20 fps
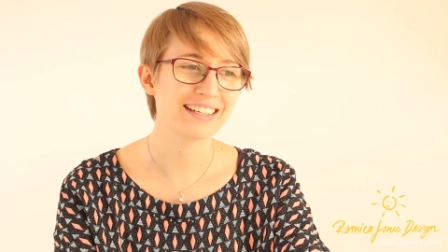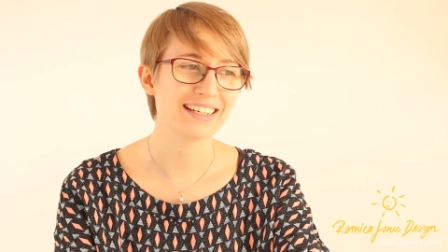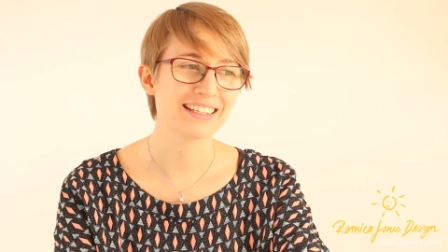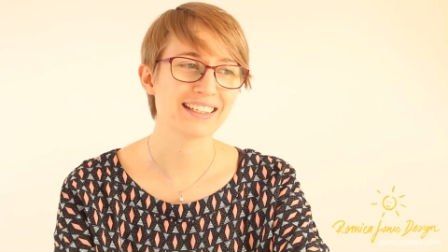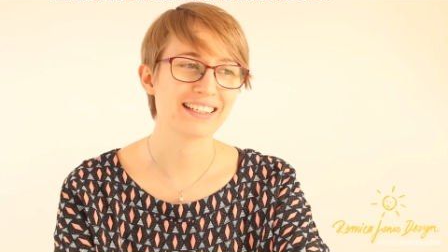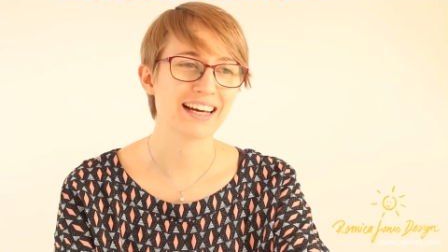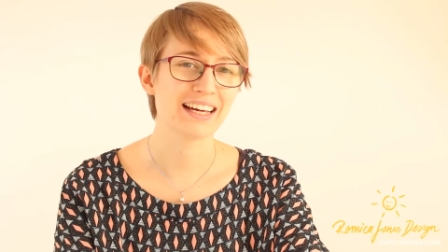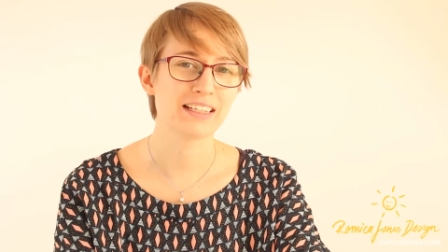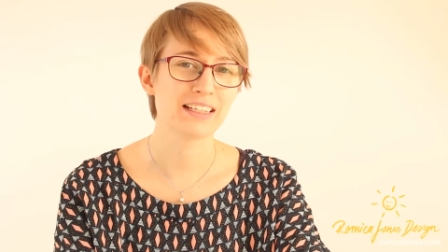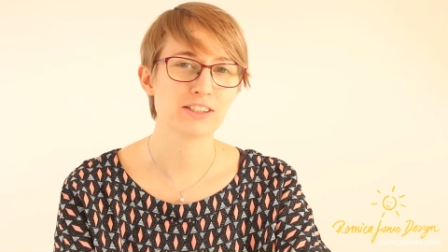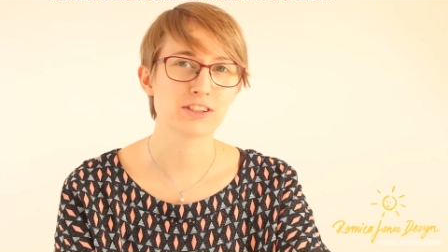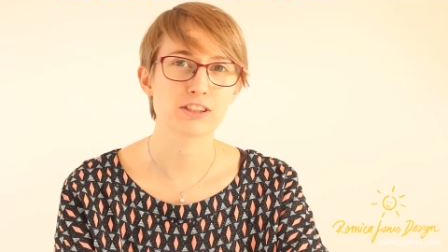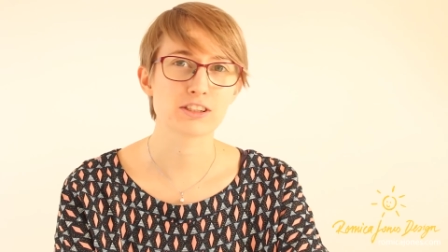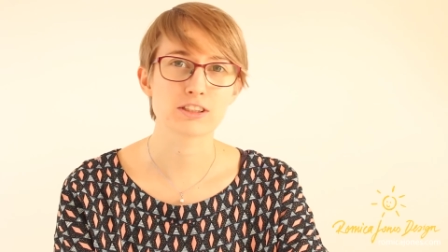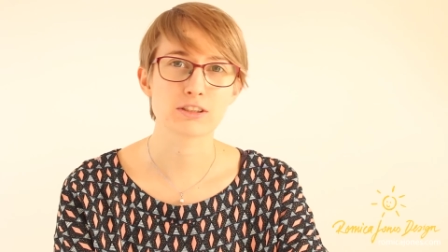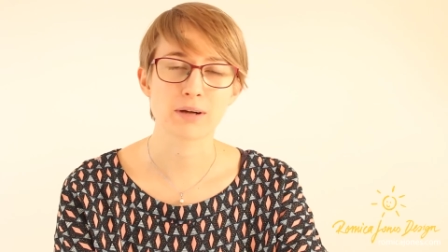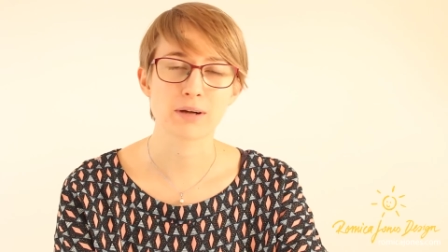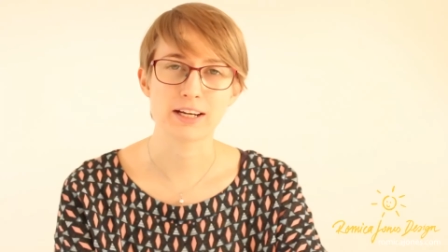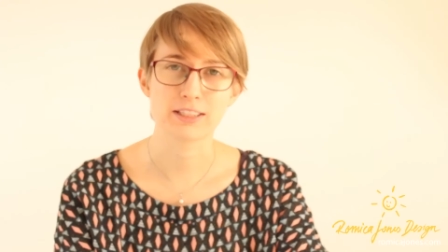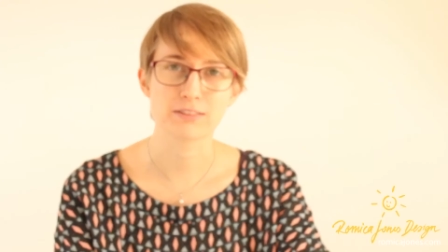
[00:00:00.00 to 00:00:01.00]
and I
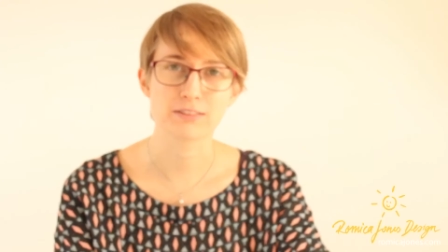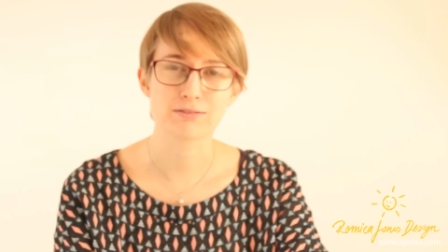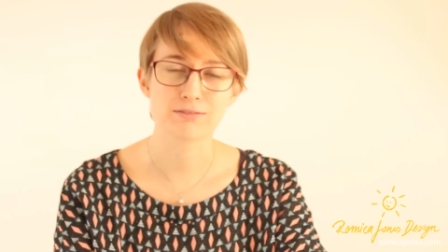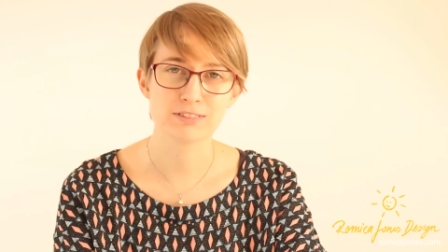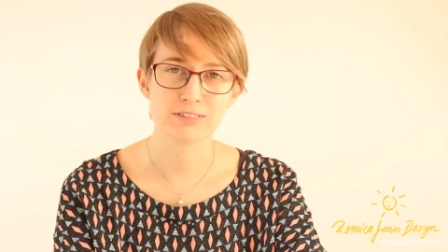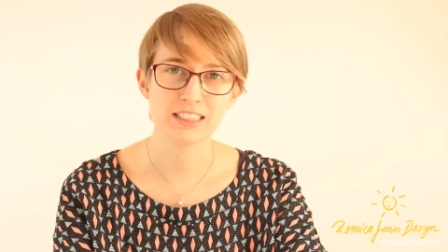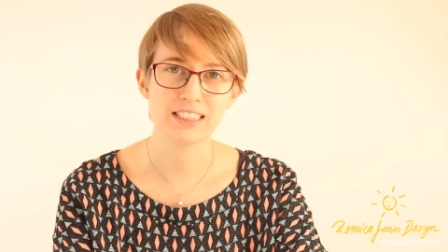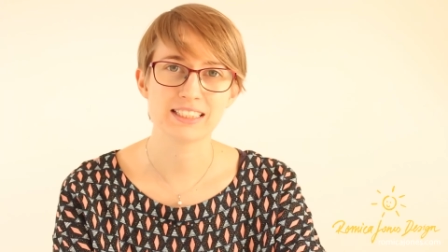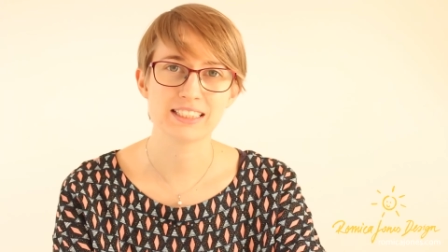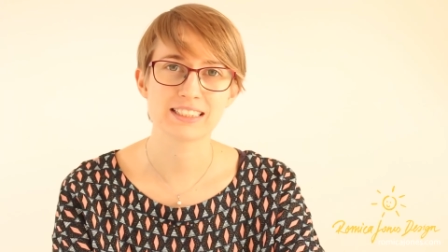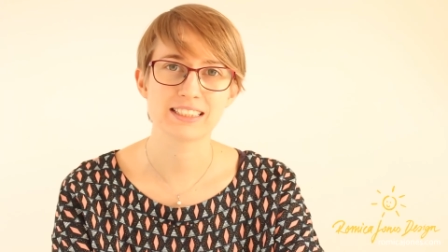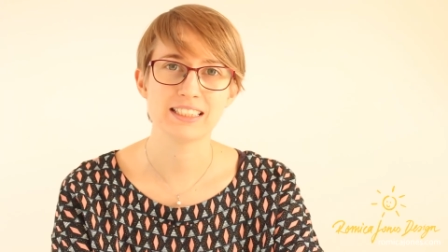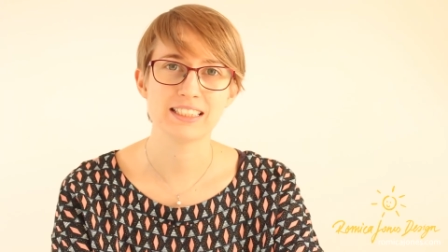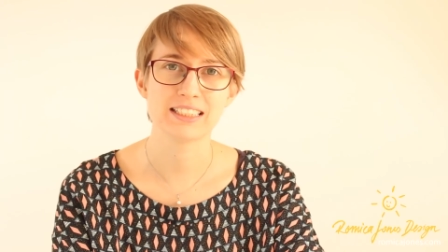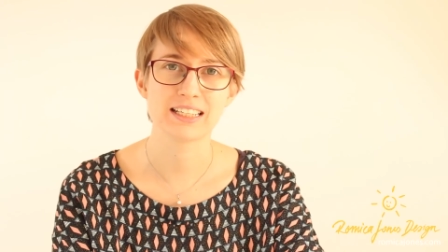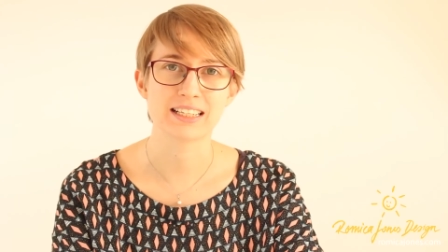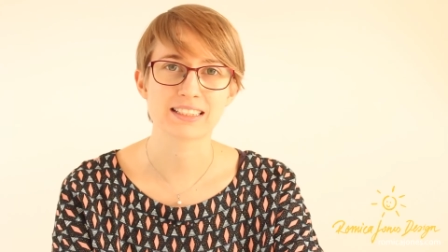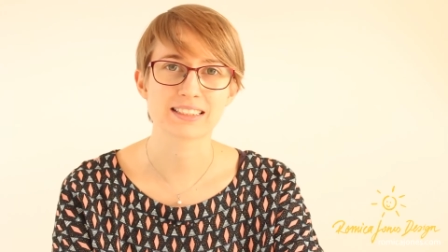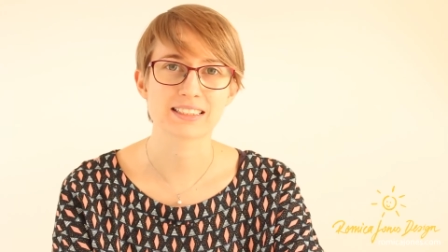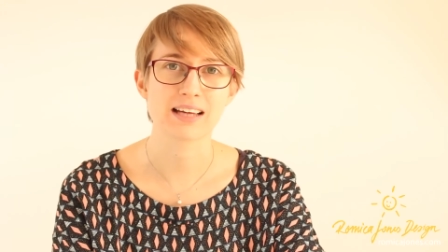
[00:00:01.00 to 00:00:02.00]
just tried to really see
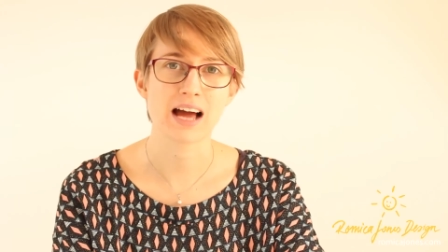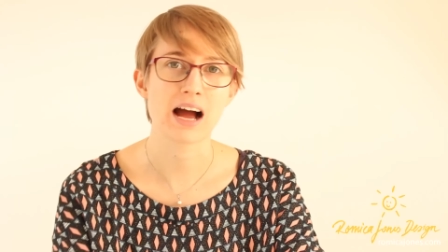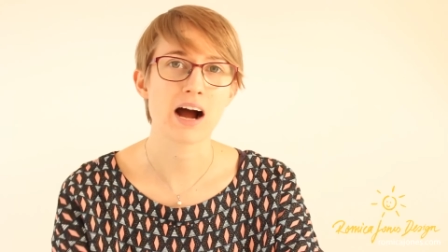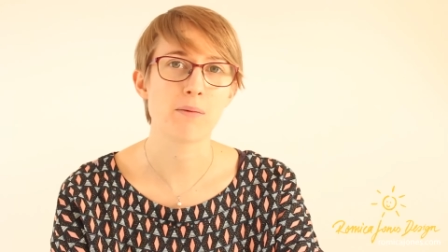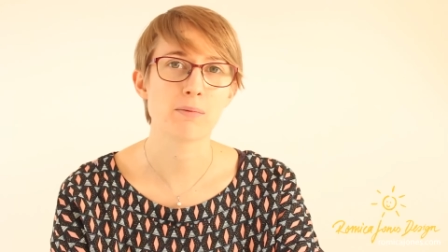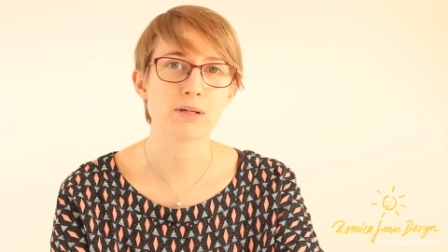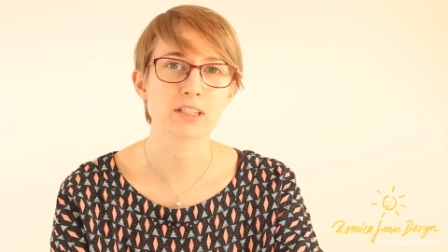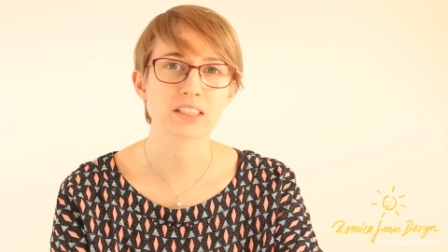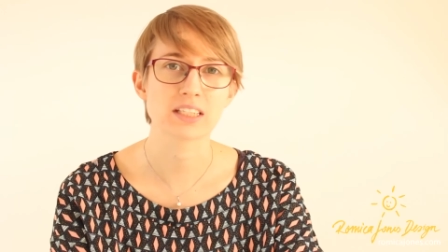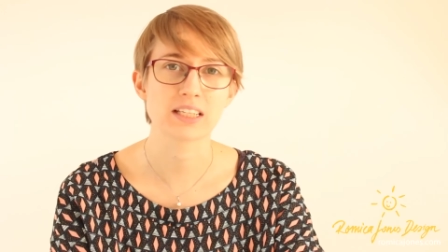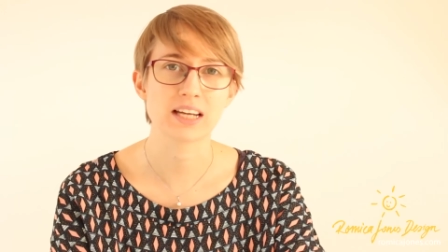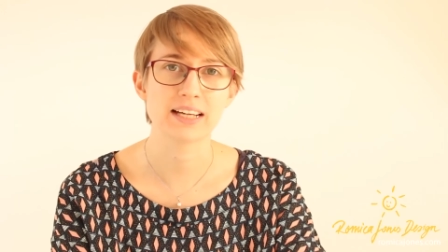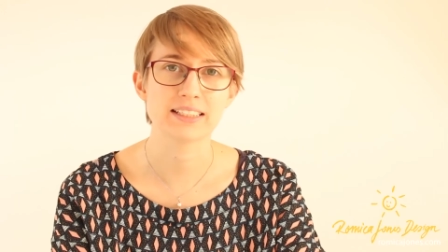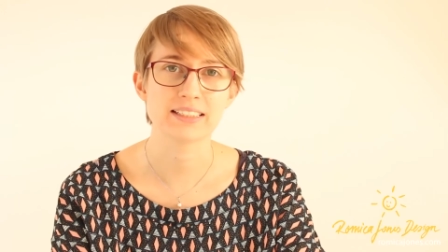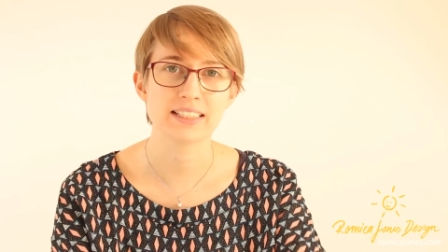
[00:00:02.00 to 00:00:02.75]
it as how much can I